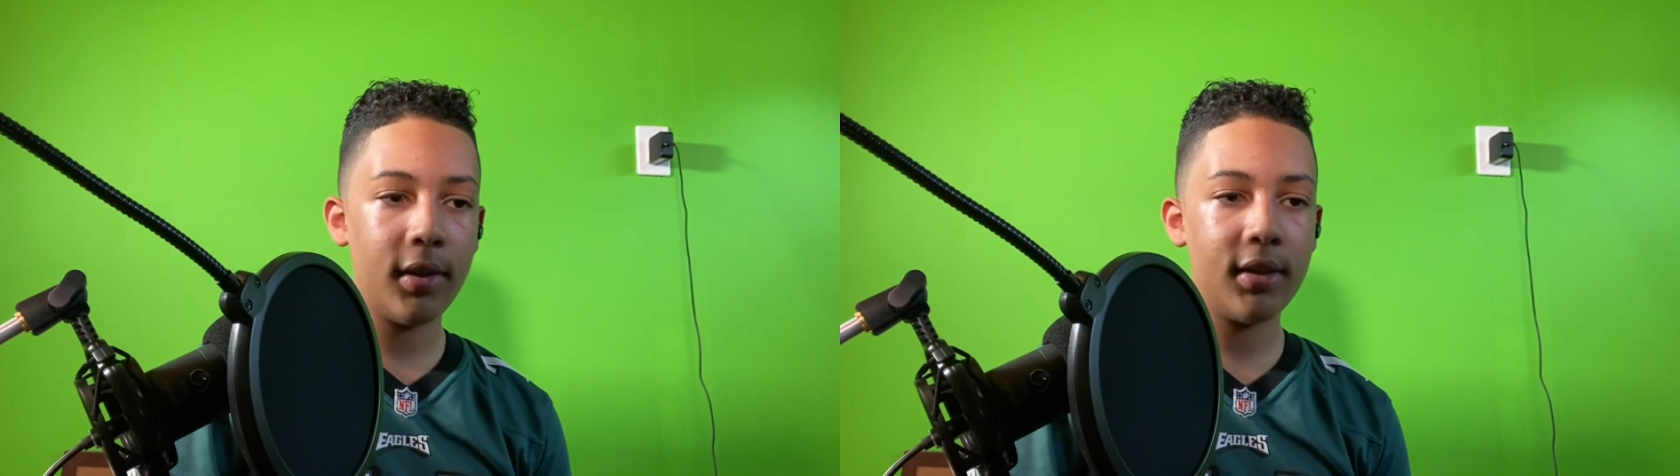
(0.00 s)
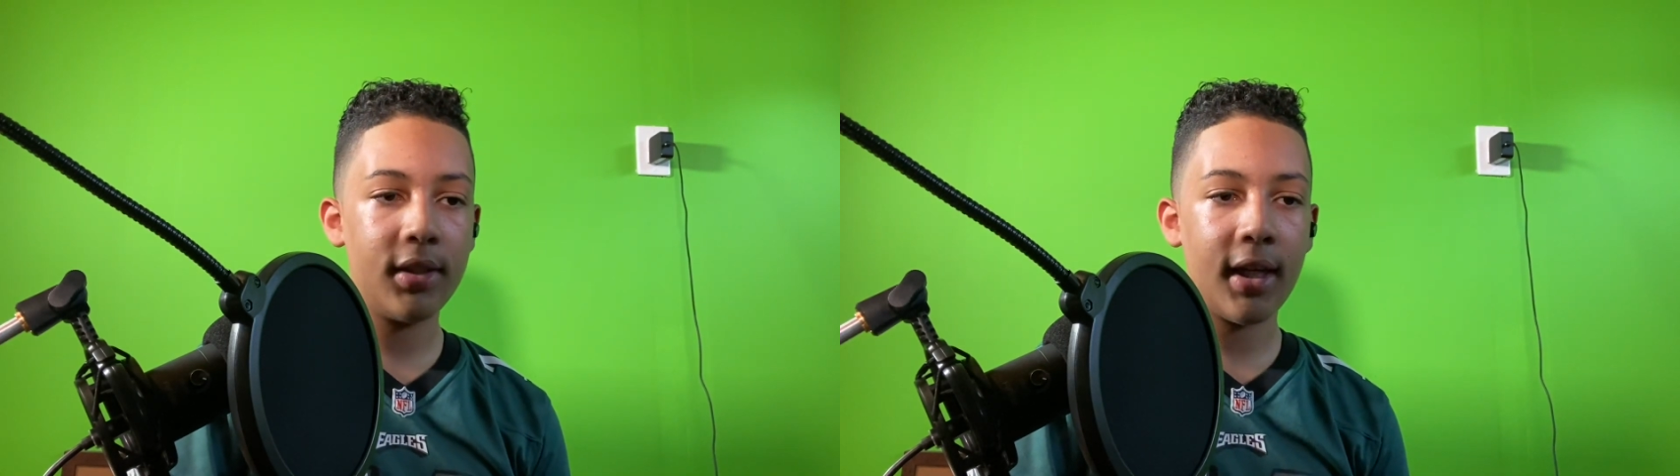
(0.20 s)

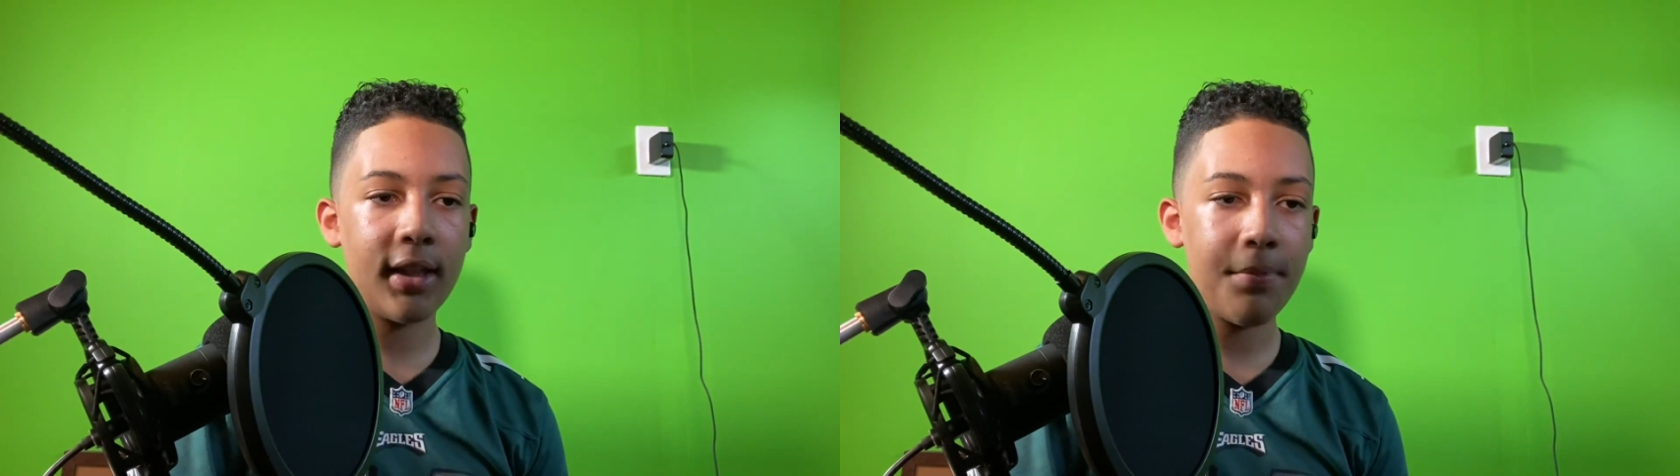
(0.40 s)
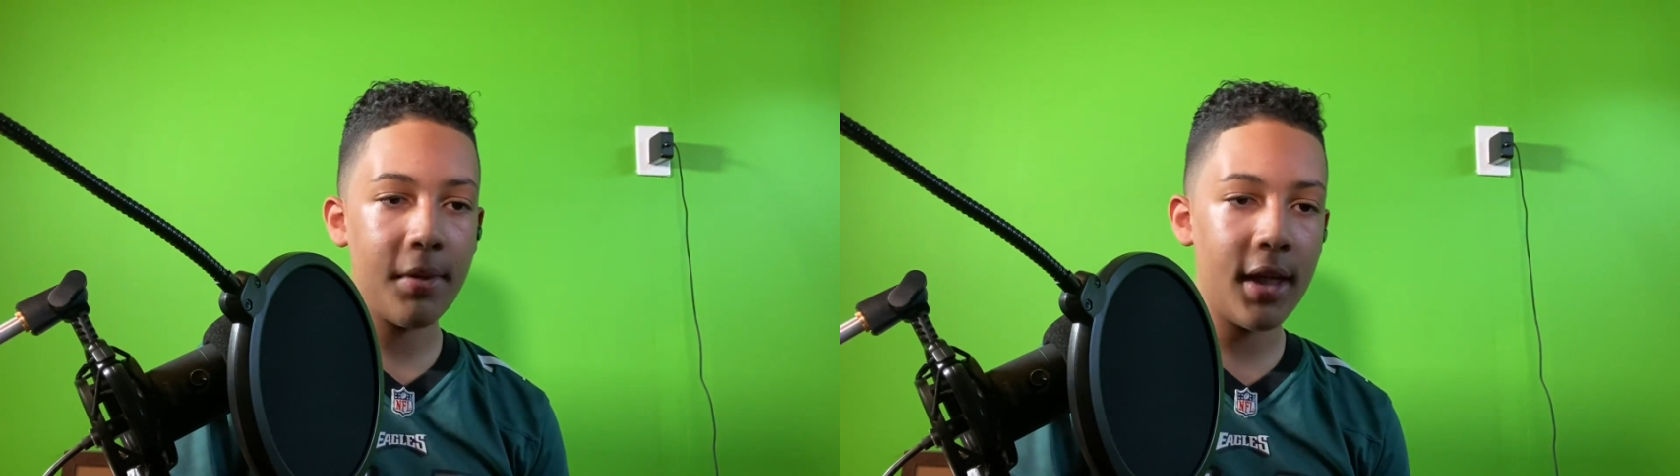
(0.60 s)
it's not
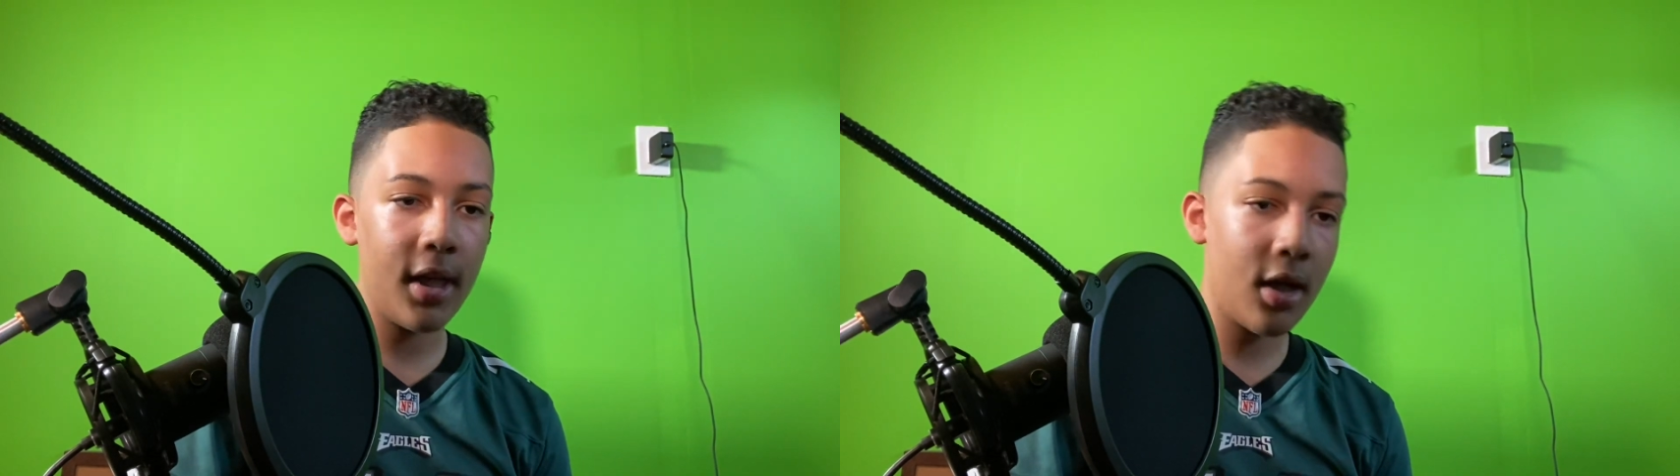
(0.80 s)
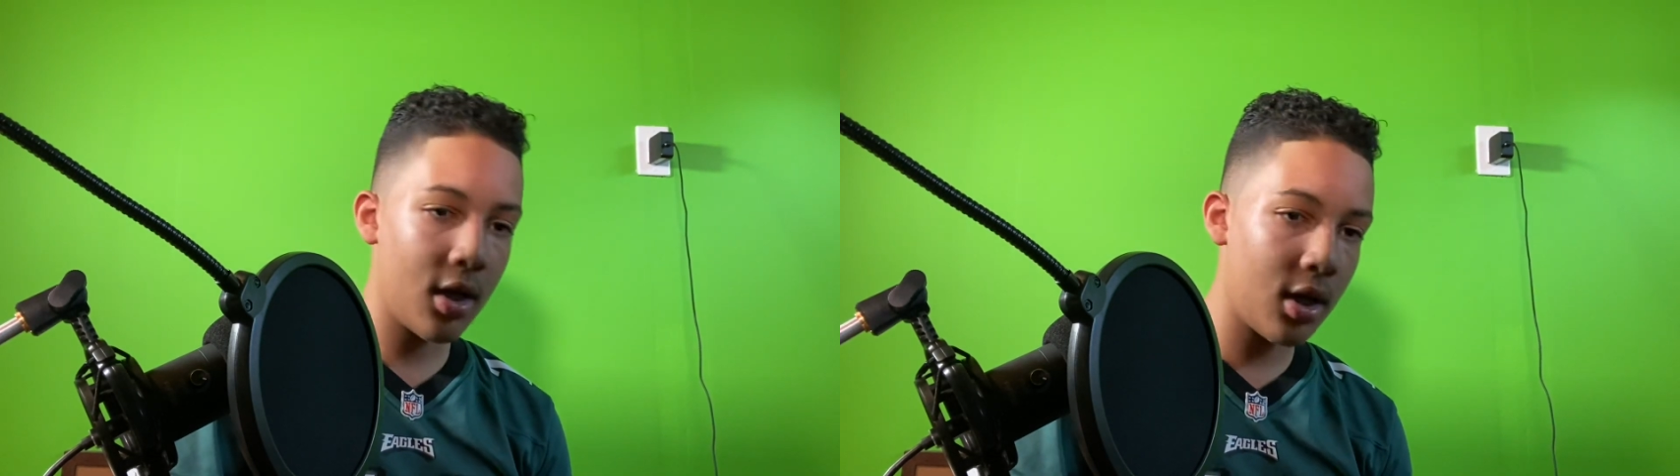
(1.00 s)
that big at
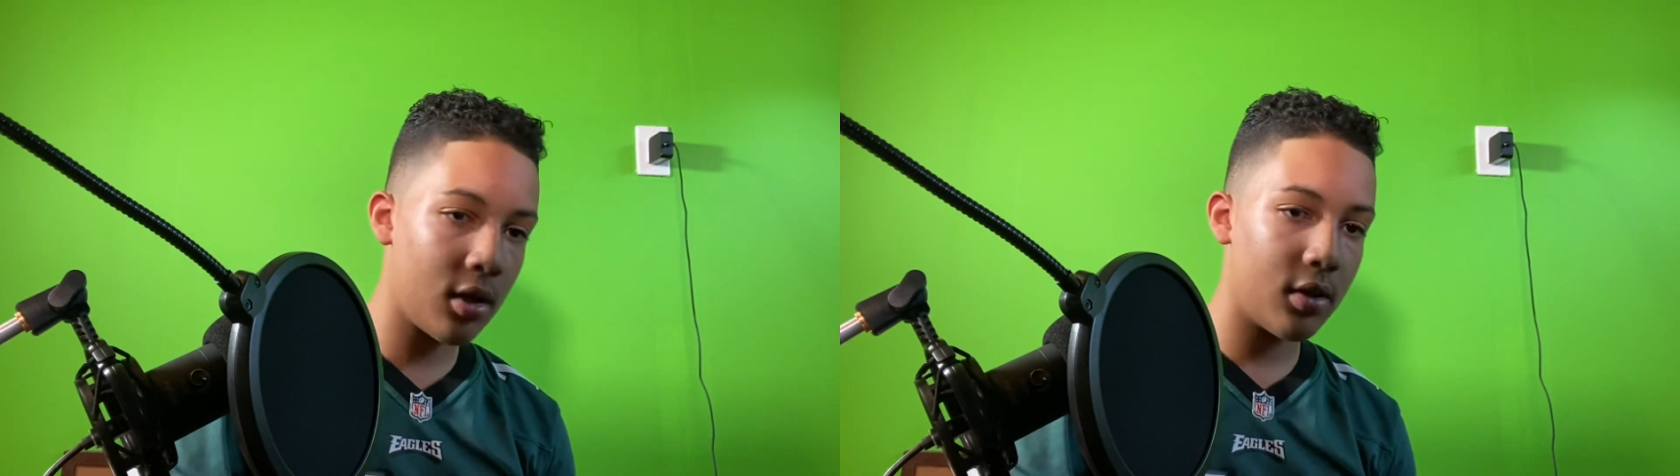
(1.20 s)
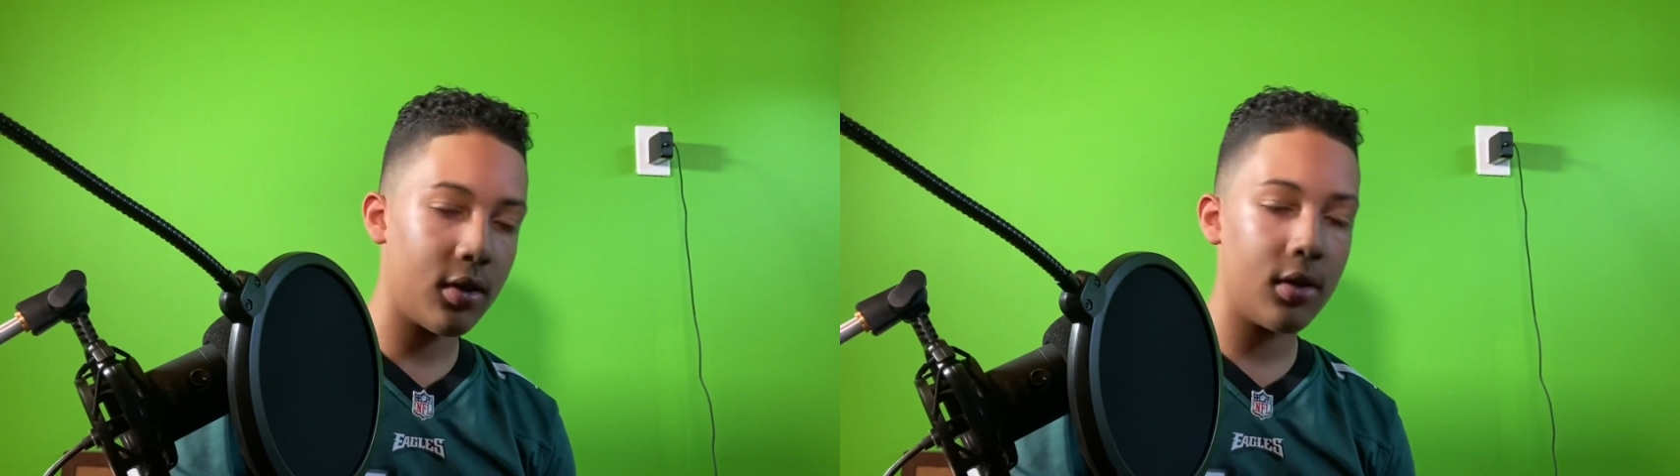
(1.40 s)
all.